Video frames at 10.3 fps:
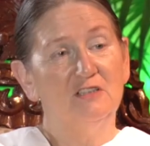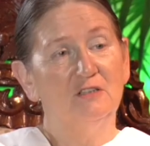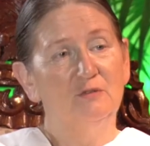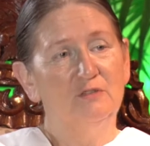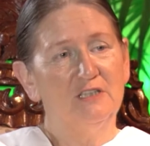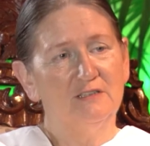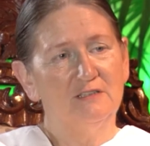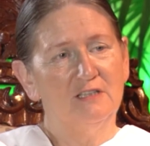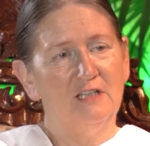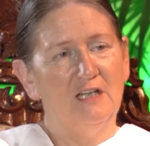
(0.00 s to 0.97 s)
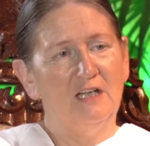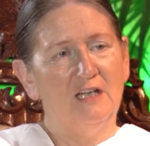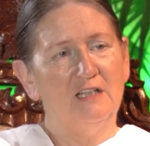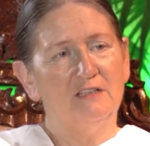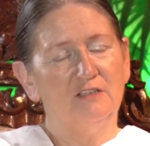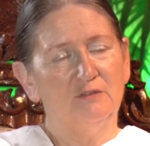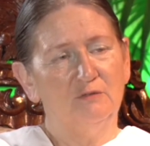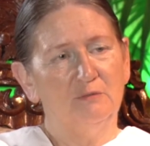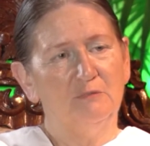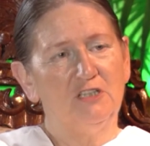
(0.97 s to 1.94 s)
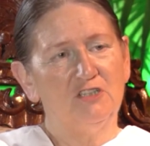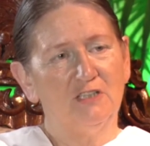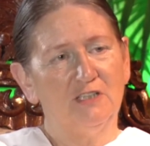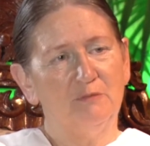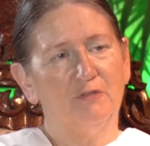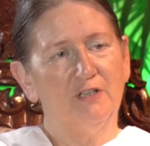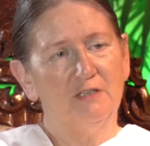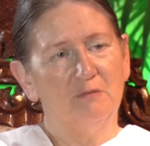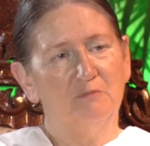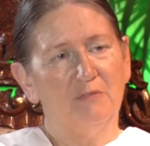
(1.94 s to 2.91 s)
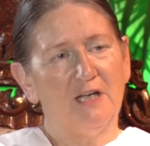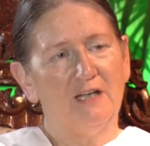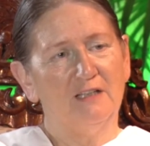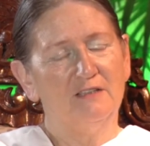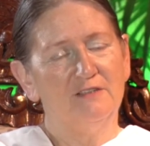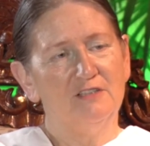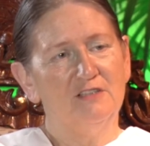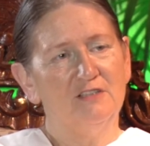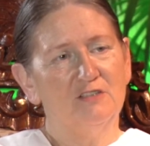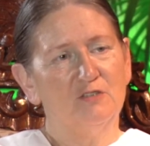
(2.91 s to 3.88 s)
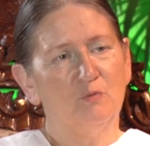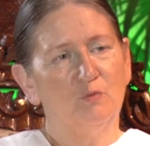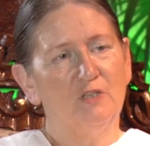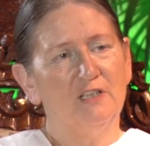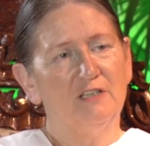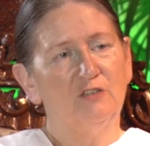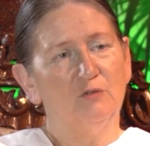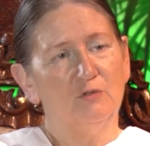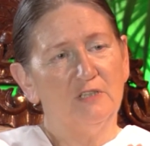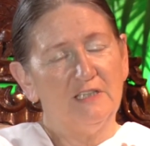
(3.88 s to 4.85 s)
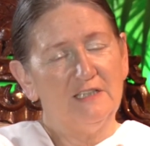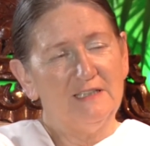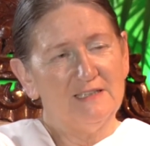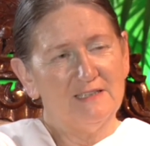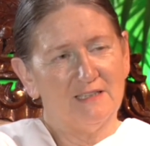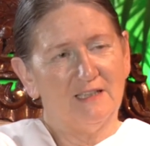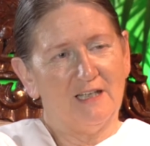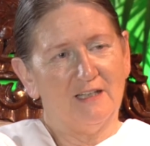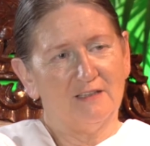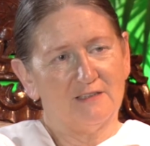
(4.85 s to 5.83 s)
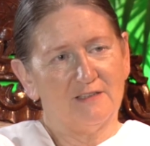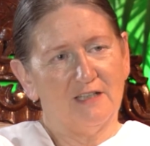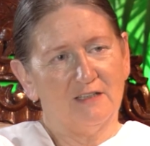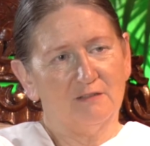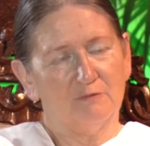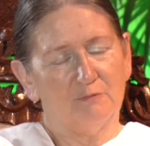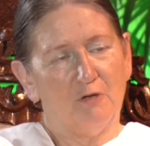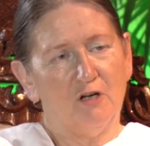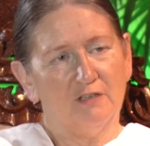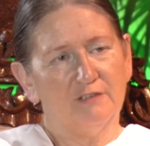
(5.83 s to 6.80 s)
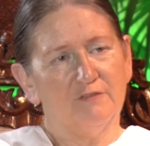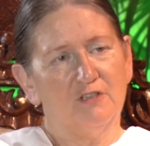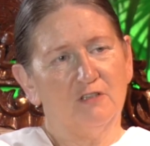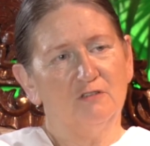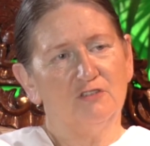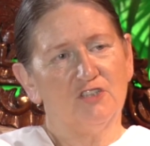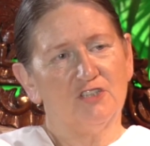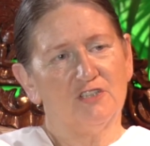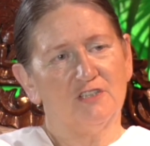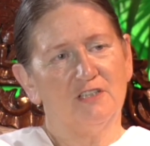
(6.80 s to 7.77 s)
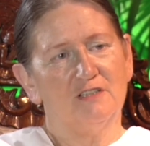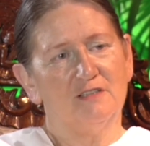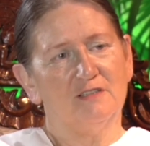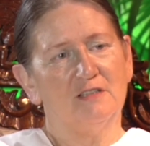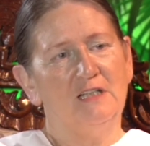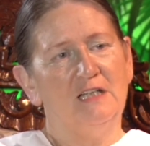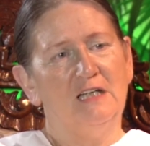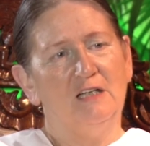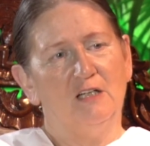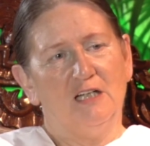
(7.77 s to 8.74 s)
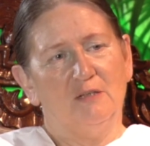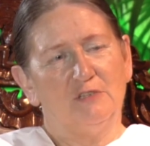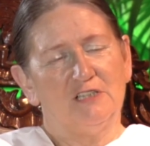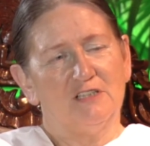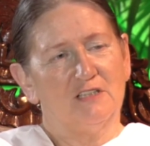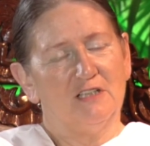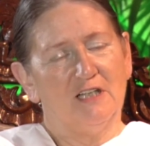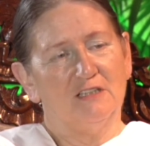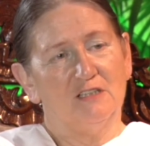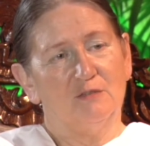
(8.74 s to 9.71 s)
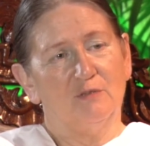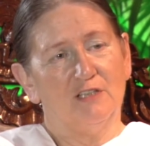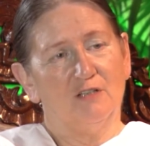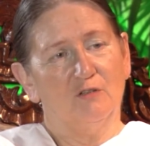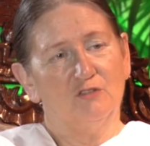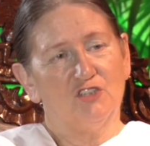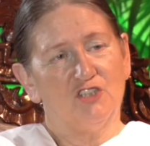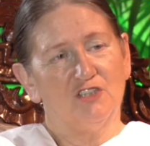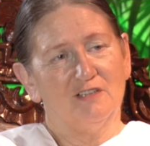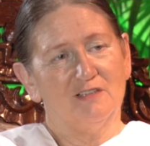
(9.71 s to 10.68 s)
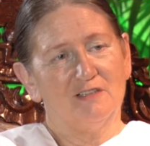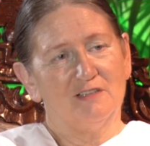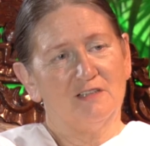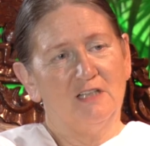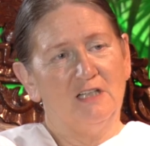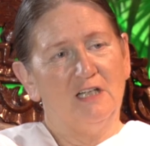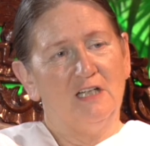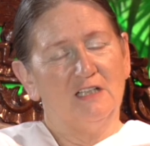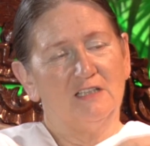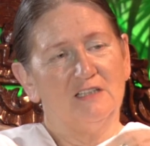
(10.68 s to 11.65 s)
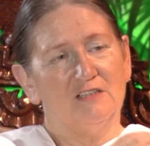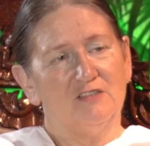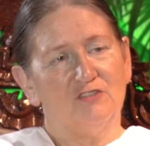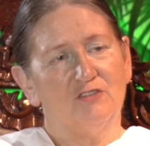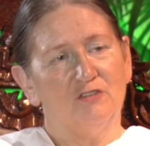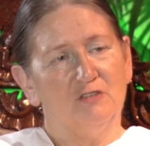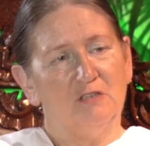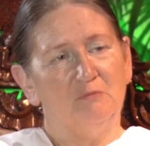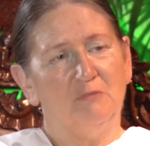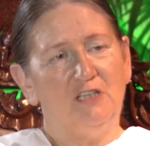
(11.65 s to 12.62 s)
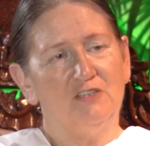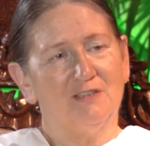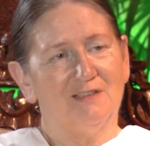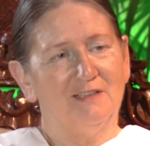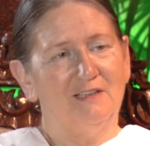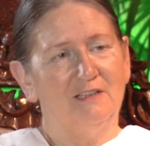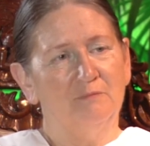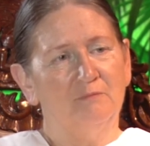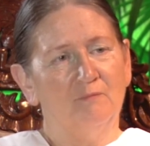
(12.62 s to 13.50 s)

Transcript: deluded, and you immediately bring them back. This is where your intellect, that part of the consciousness, which is connected with the conscience, can discern immediately